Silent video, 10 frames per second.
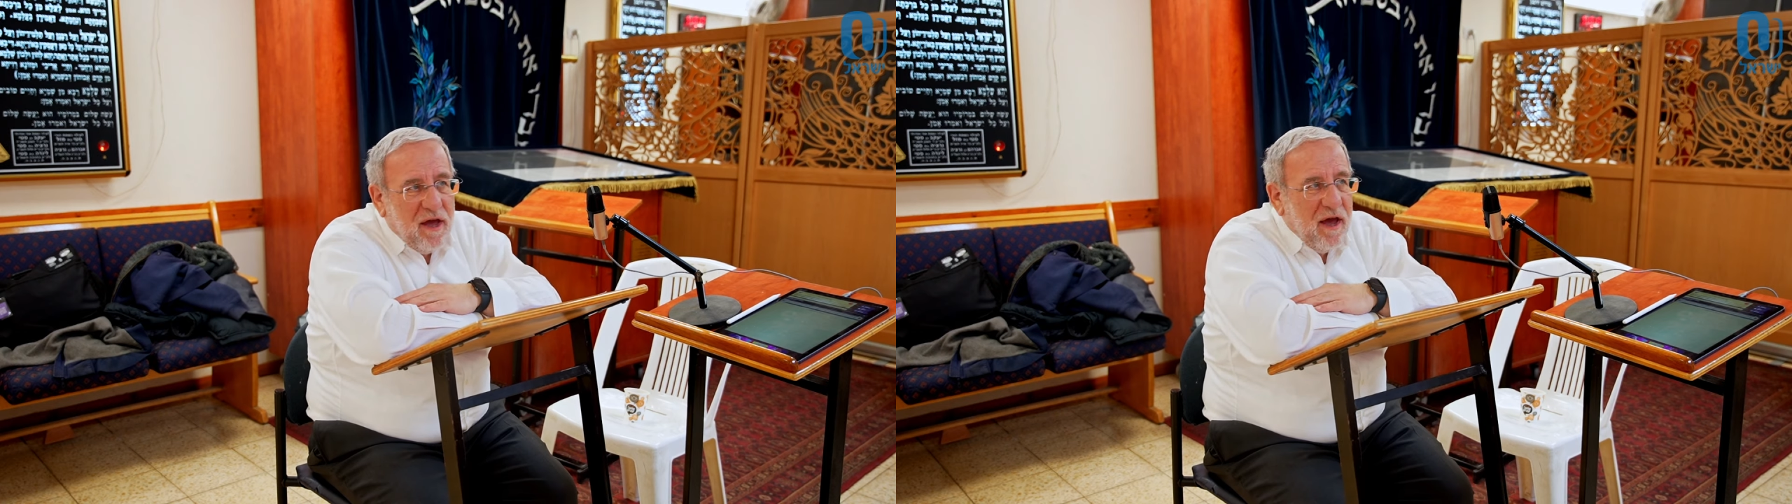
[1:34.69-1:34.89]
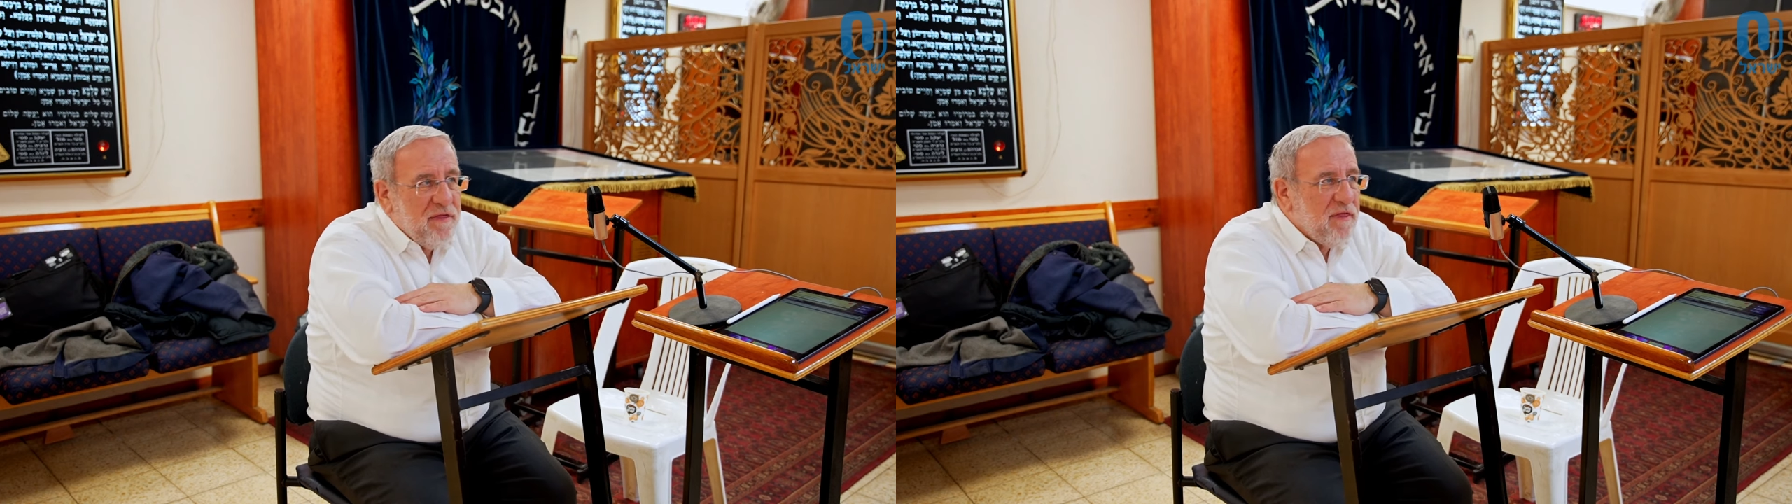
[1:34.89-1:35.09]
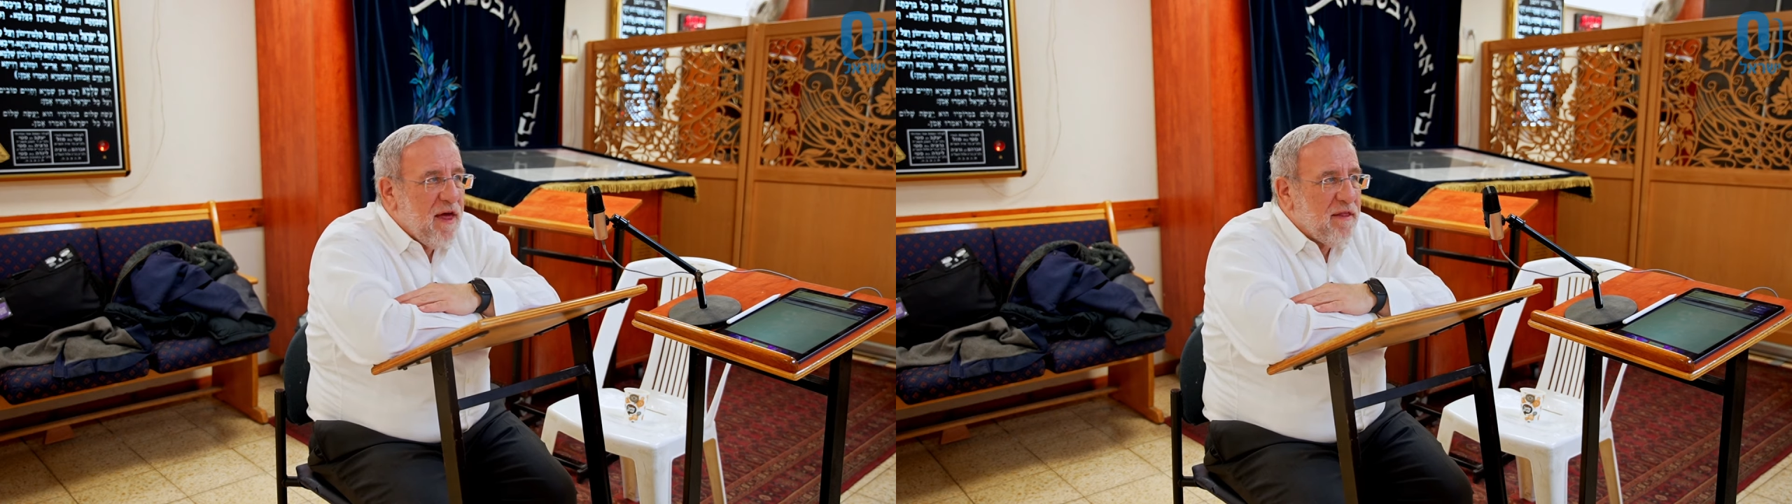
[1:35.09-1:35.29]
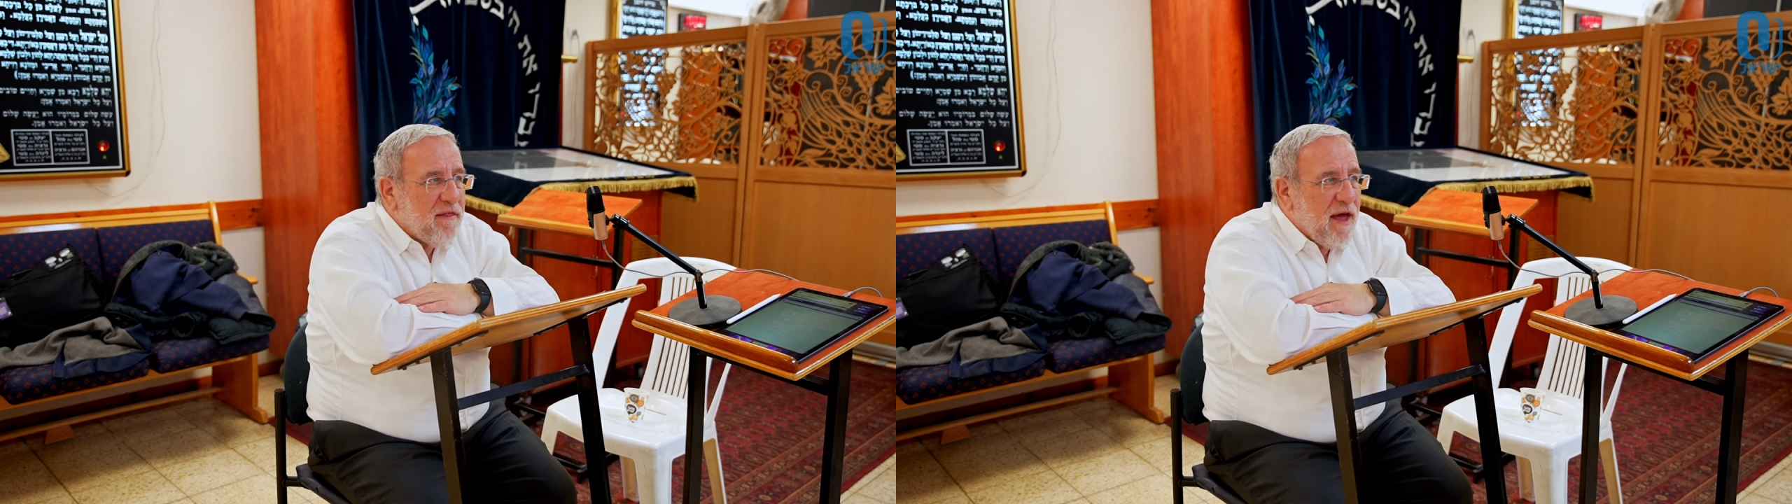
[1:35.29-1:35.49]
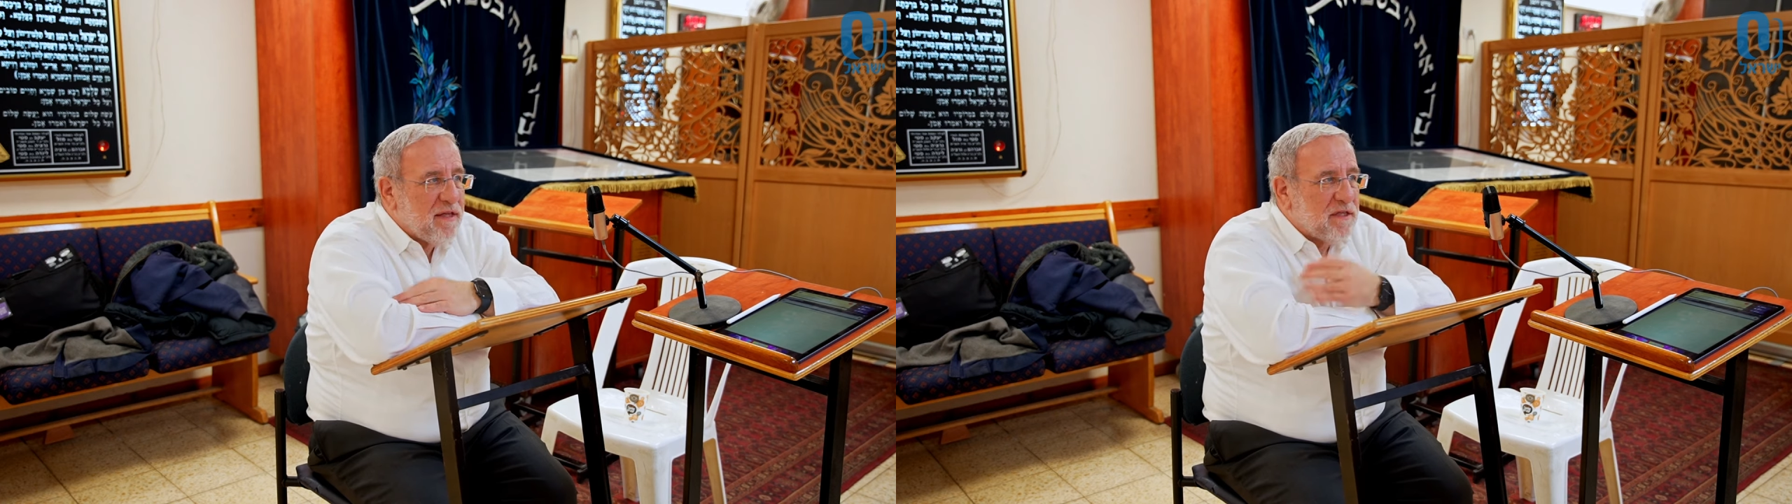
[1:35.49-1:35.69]
and
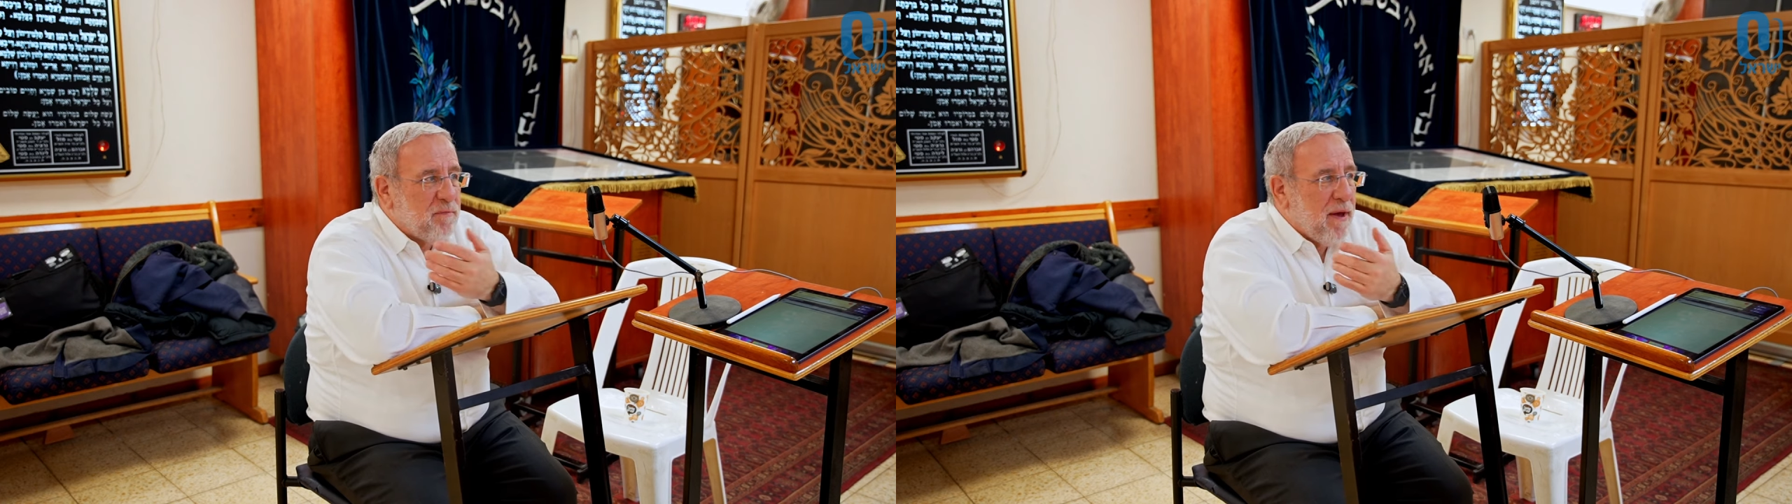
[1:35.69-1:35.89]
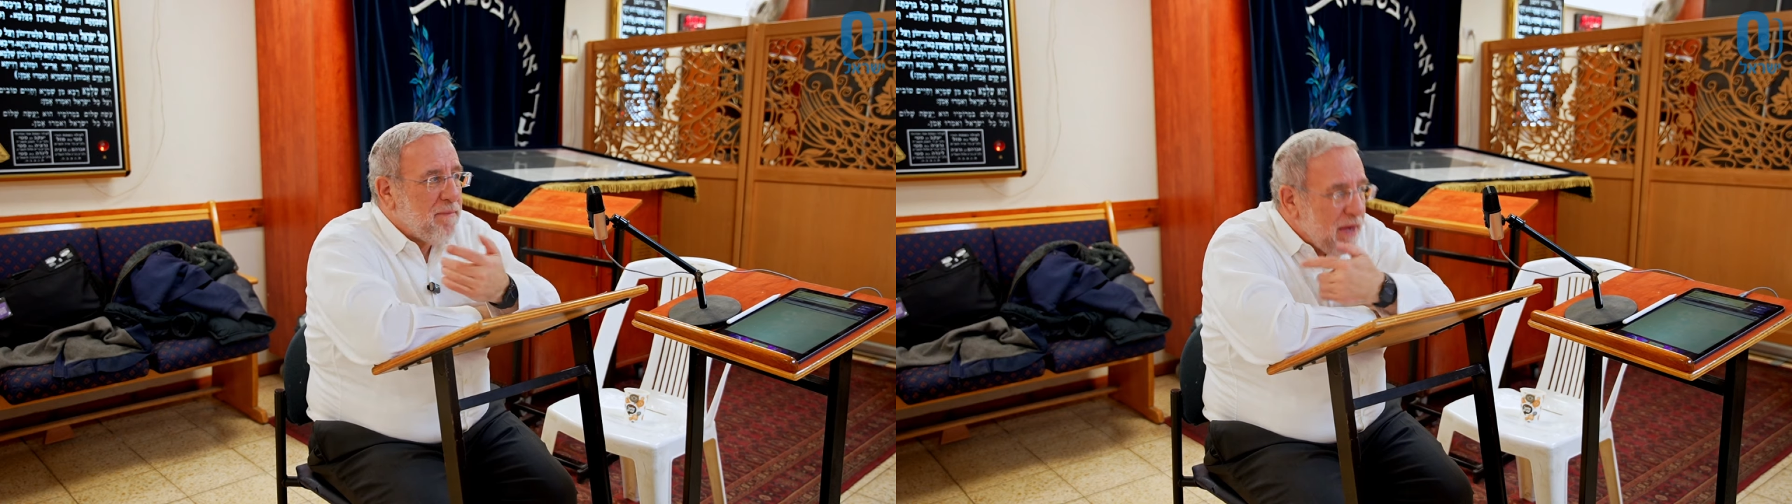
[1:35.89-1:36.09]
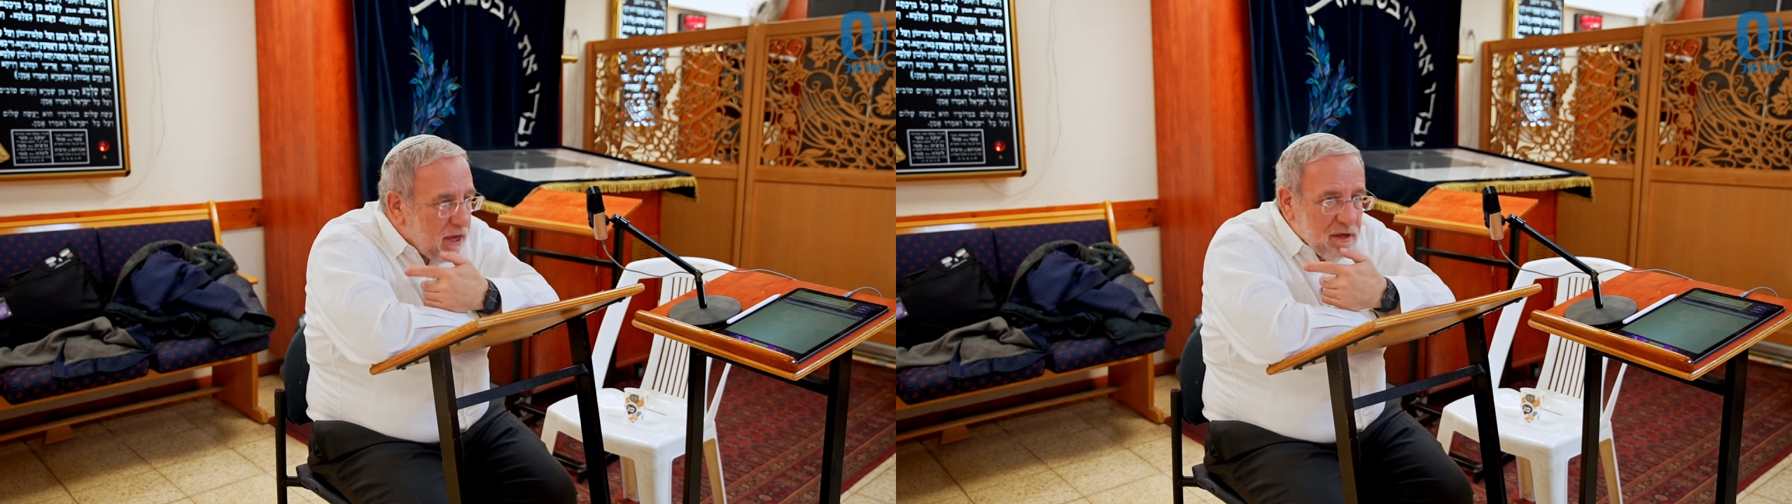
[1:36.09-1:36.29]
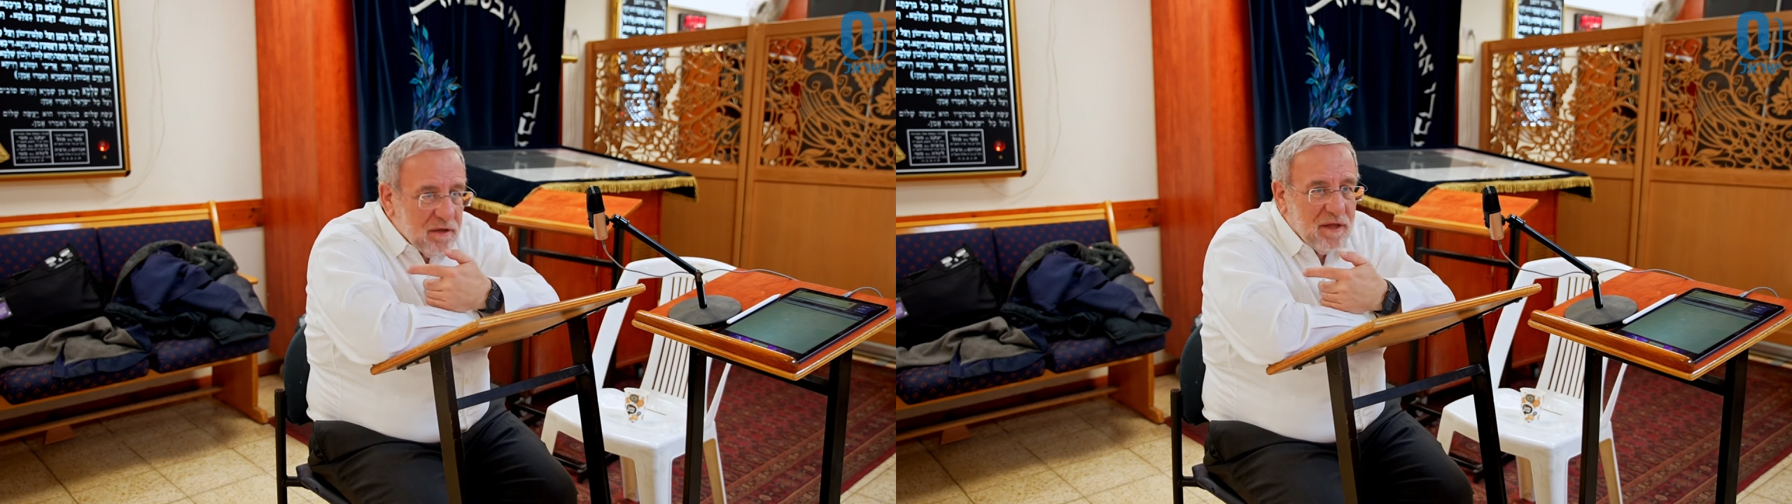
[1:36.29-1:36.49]
that's by me,